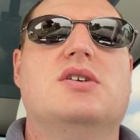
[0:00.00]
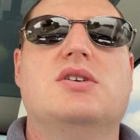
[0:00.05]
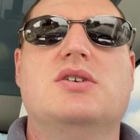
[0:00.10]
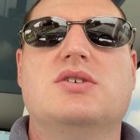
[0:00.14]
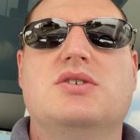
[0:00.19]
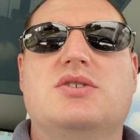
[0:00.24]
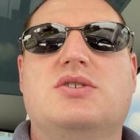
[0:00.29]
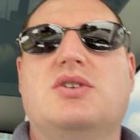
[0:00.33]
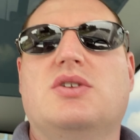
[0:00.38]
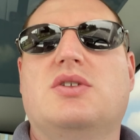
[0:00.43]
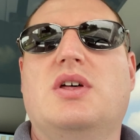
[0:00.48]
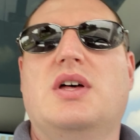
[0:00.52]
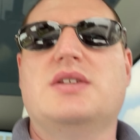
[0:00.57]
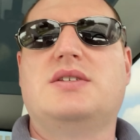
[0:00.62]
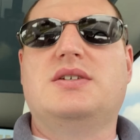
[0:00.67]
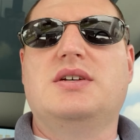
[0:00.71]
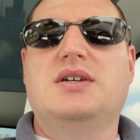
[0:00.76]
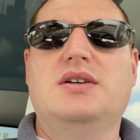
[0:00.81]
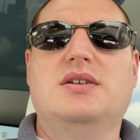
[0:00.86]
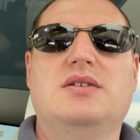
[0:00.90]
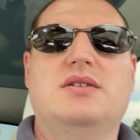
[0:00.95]
So that's
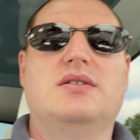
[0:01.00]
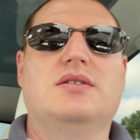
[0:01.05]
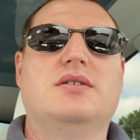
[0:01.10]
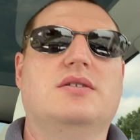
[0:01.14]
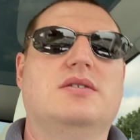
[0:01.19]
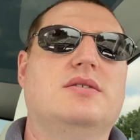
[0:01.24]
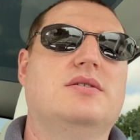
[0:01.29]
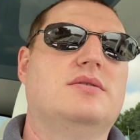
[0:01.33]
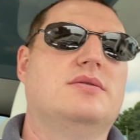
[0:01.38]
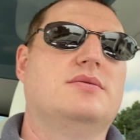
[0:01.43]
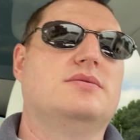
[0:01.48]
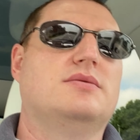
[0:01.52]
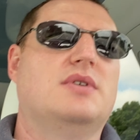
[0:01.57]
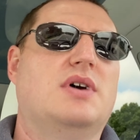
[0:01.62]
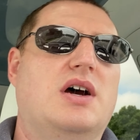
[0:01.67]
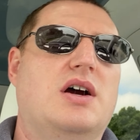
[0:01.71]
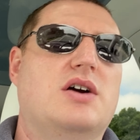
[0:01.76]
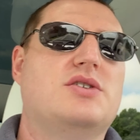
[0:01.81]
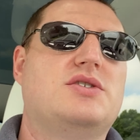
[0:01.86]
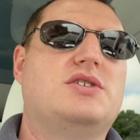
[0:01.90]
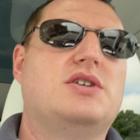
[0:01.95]
it.
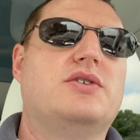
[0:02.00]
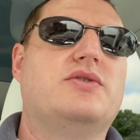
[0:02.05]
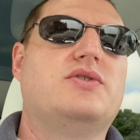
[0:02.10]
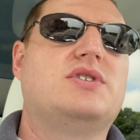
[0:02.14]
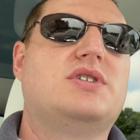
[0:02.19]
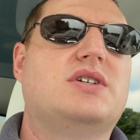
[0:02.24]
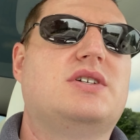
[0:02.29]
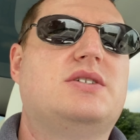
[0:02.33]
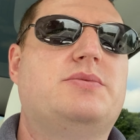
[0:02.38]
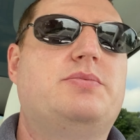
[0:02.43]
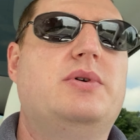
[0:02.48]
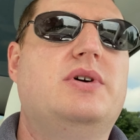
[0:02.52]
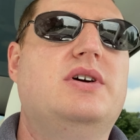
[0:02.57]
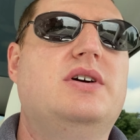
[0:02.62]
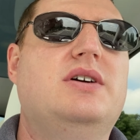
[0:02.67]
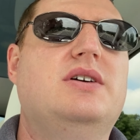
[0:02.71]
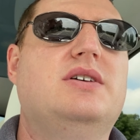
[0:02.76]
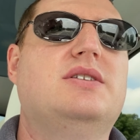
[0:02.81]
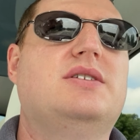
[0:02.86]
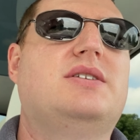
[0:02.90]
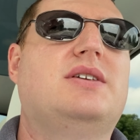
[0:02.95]
Our service
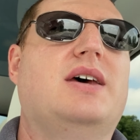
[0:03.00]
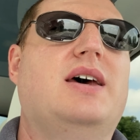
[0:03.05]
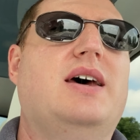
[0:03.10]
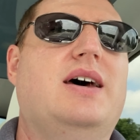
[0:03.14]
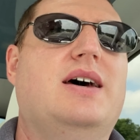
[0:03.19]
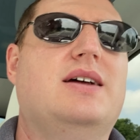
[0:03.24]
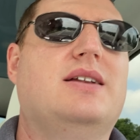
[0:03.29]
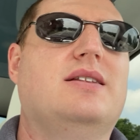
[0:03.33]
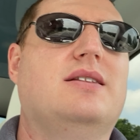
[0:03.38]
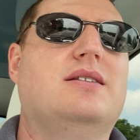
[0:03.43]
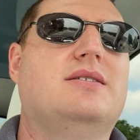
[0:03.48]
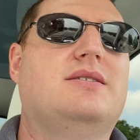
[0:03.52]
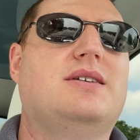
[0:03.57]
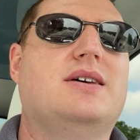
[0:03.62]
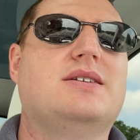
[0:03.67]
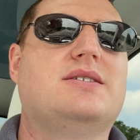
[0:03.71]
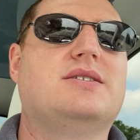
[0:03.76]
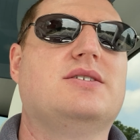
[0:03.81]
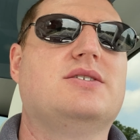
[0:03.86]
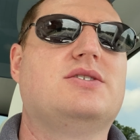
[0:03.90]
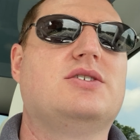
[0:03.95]
experience at
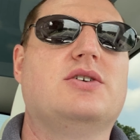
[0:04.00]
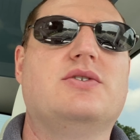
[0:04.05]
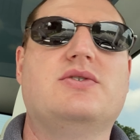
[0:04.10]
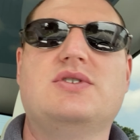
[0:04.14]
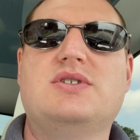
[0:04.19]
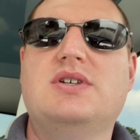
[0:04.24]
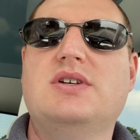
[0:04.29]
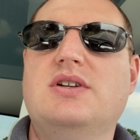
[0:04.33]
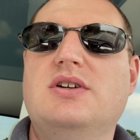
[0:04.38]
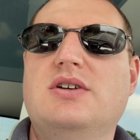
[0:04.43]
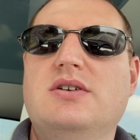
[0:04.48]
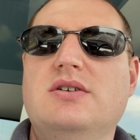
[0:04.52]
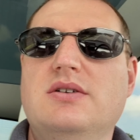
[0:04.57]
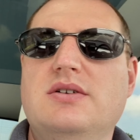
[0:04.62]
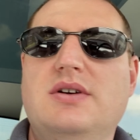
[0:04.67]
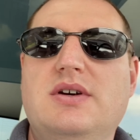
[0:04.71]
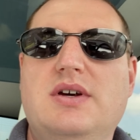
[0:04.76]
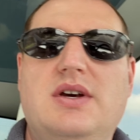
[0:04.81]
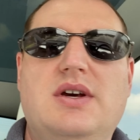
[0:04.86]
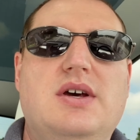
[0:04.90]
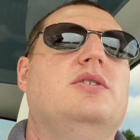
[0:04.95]
Tesla Service Center.
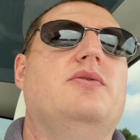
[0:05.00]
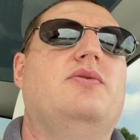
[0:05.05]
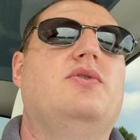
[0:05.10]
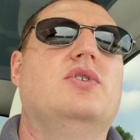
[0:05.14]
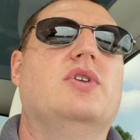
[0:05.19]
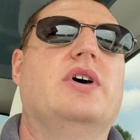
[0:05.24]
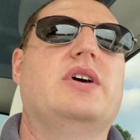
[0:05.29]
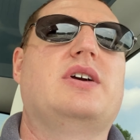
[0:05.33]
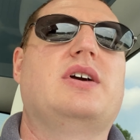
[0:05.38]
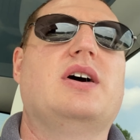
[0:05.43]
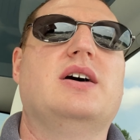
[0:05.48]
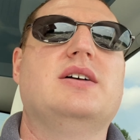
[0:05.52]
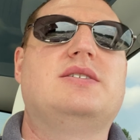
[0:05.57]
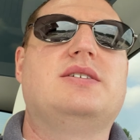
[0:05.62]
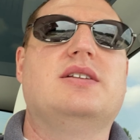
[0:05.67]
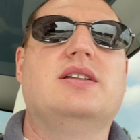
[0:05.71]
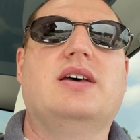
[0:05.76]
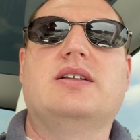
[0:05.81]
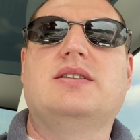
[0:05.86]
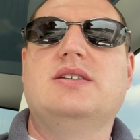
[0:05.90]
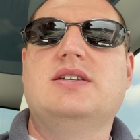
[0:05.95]
If you like content
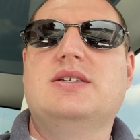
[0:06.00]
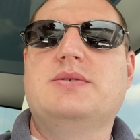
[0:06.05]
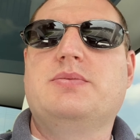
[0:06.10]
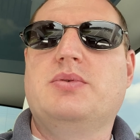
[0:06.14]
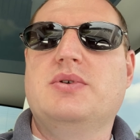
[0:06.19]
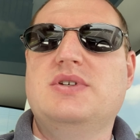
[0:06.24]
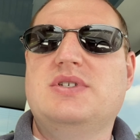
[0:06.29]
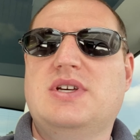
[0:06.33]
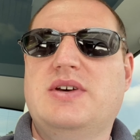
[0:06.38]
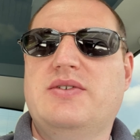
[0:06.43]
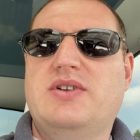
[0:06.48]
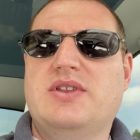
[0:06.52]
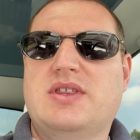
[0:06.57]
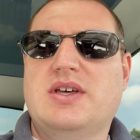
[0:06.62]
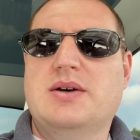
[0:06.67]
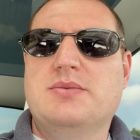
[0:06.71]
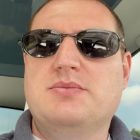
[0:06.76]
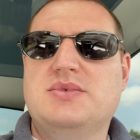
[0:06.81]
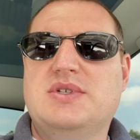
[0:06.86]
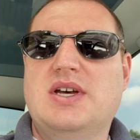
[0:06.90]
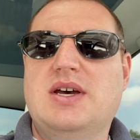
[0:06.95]
like this, please give it a
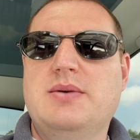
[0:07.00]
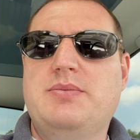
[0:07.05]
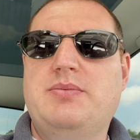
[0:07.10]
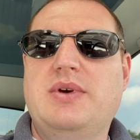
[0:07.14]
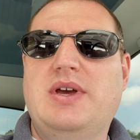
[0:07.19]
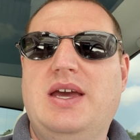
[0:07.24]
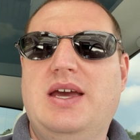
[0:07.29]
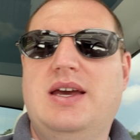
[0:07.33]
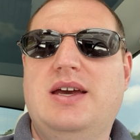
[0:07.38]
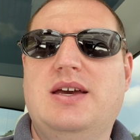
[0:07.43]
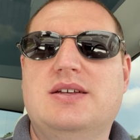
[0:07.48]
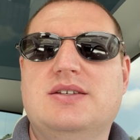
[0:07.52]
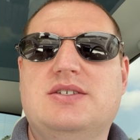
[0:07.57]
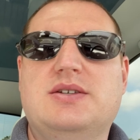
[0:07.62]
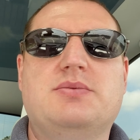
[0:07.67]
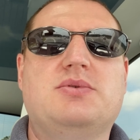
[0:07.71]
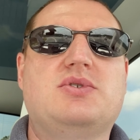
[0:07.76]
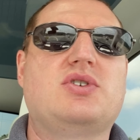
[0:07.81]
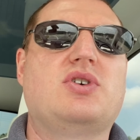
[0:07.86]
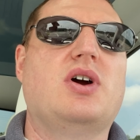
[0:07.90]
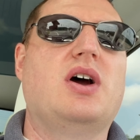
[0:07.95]
thumbs up and
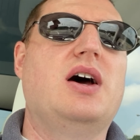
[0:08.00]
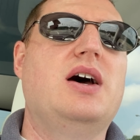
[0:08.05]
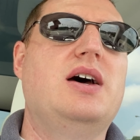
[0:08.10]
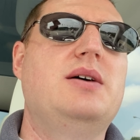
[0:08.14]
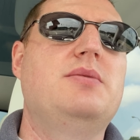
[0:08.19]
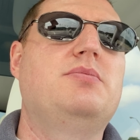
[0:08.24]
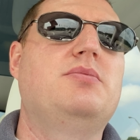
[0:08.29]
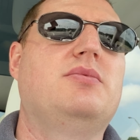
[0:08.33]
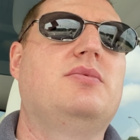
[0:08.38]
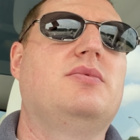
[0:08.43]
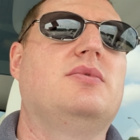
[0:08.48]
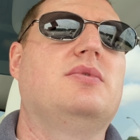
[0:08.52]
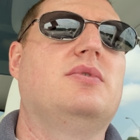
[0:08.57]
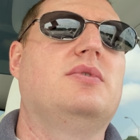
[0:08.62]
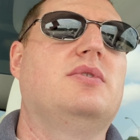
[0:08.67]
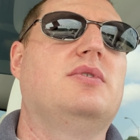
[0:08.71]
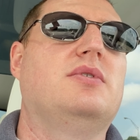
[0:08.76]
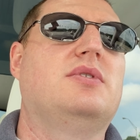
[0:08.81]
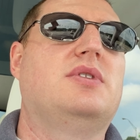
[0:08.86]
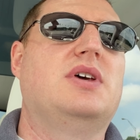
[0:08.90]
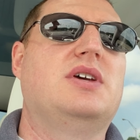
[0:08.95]
subscribe.
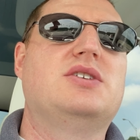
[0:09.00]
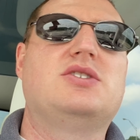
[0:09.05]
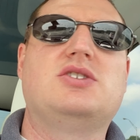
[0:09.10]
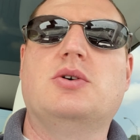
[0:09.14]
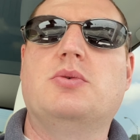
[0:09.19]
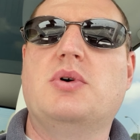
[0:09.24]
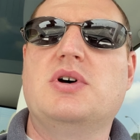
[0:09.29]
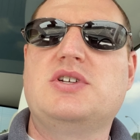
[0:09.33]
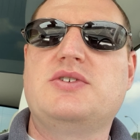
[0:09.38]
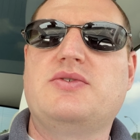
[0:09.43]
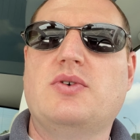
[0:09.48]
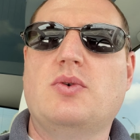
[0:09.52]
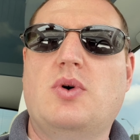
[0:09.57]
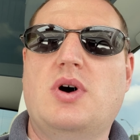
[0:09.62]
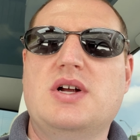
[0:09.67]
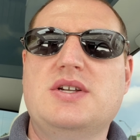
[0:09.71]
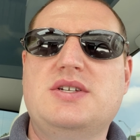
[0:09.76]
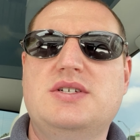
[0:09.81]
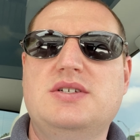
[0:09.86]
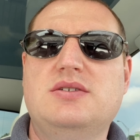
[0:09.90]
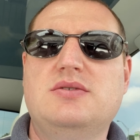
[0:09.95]
Thanks so much for
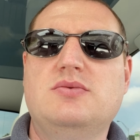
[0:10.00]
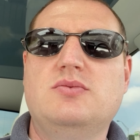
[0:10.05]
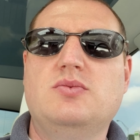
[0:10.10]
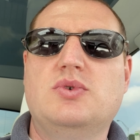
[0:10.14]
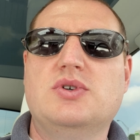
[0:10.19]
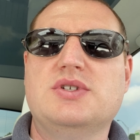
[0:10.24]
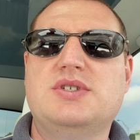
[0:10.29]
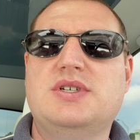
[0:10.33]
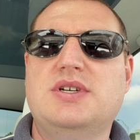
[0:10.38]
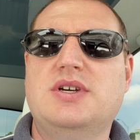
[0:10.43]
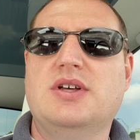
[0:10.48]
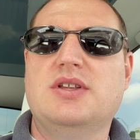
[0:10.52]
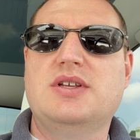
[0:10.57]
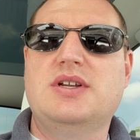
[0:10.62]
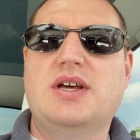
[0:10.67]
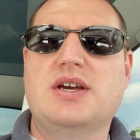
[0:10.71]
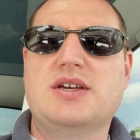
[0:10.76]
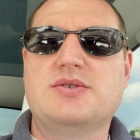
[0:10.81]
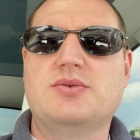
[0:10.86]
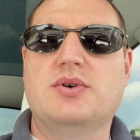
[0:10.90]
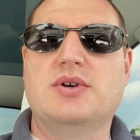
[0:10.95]
watching. We'll see you on the
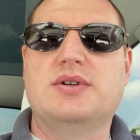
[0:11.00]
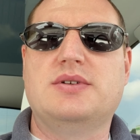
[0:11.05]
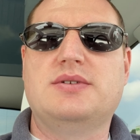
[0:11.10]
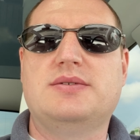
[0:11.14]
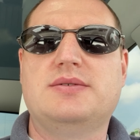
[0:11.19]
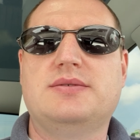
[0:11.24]
next one.